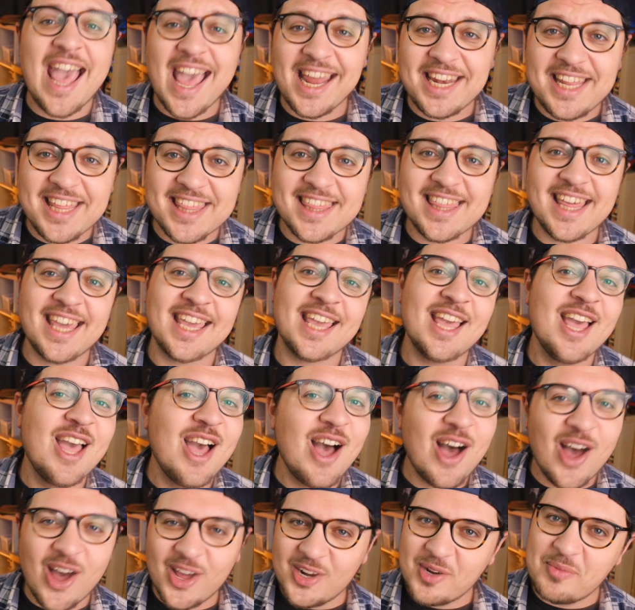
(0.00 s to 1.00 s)
anything
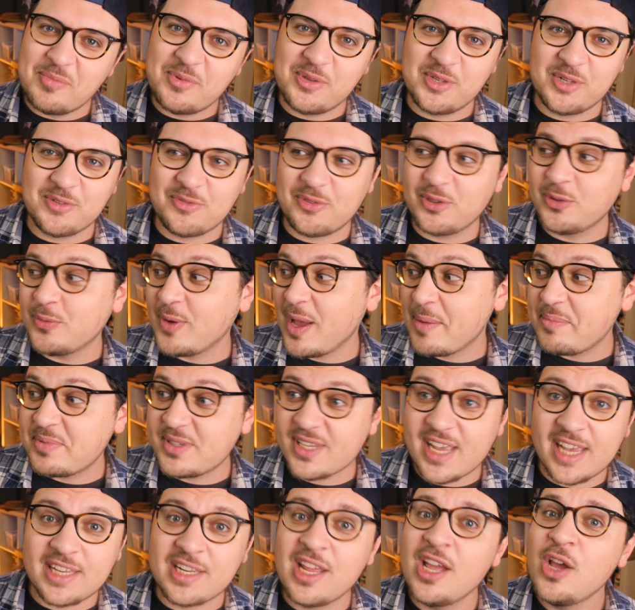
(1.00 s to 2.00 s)
on a beautiful
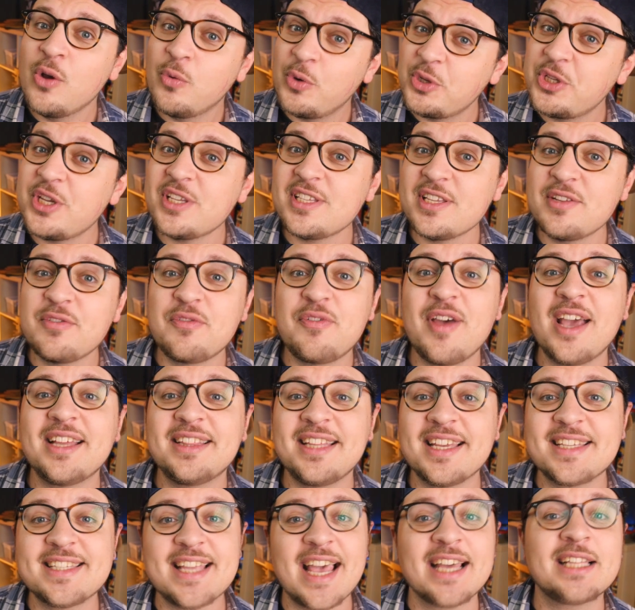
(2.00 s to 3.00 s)
website, which is in fact
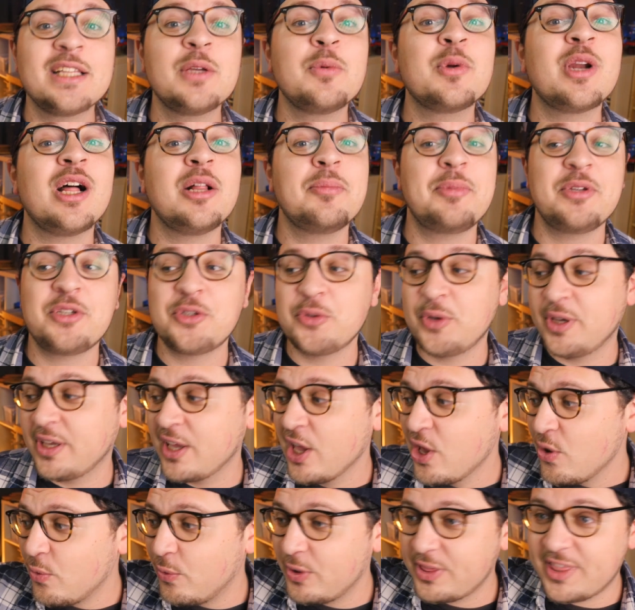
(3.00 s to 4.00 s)
exactly what I'll be doing
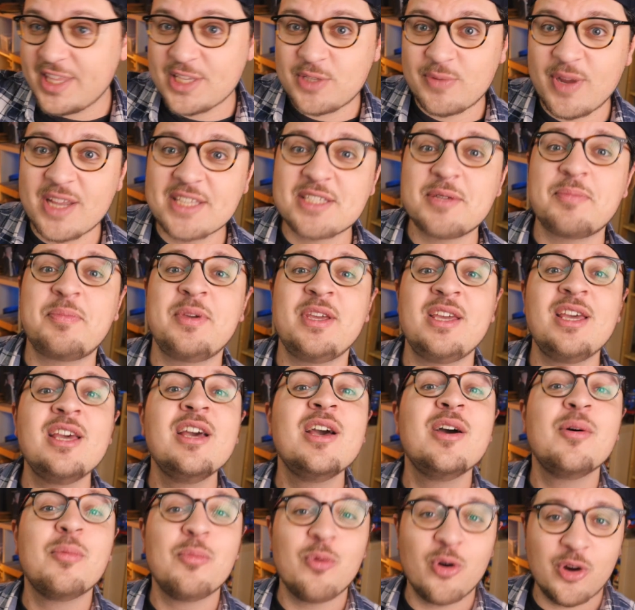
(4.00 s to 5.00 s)
with this recipe.
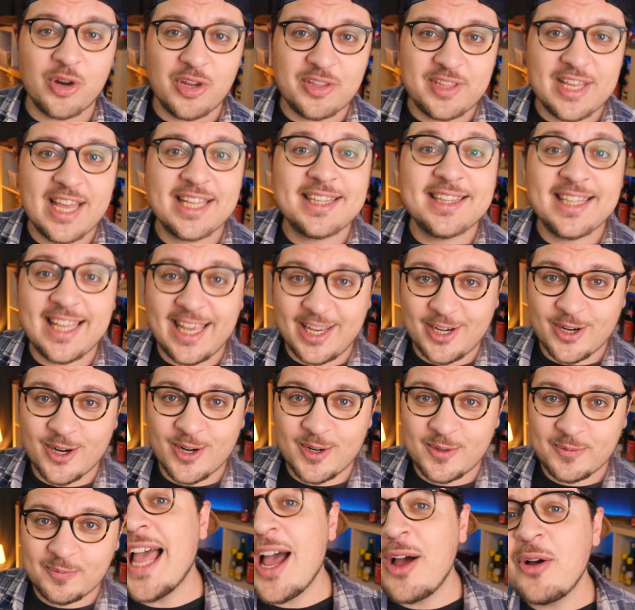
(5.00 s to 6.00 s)
More on that
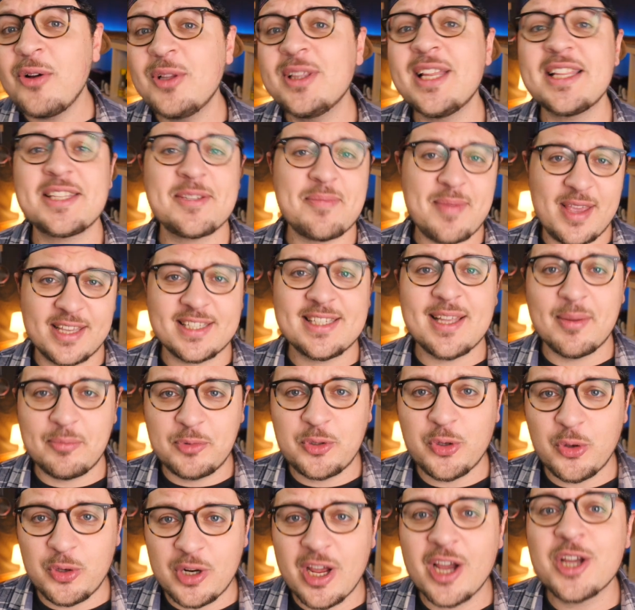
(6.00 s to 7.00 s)
later. Now let's make some
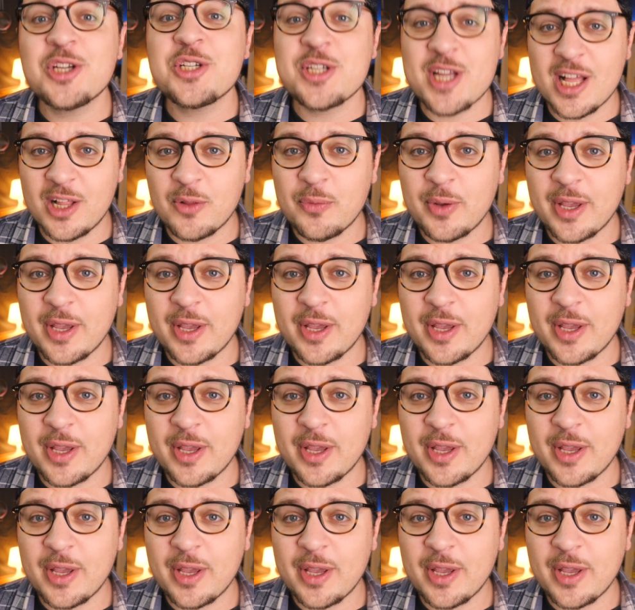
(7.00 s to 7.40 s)
döner, shall